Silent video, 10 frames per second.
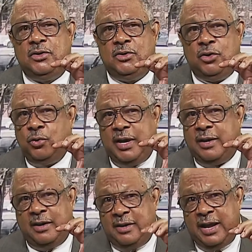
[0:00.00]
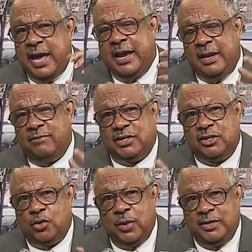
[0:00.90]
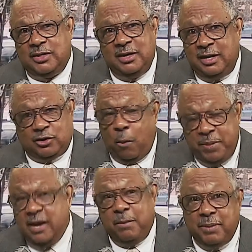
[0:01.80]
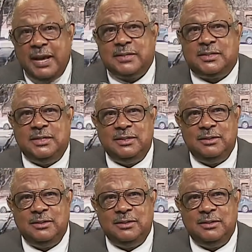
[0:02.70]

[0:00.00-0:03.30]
you get a negative situation, it's going to be a blessing.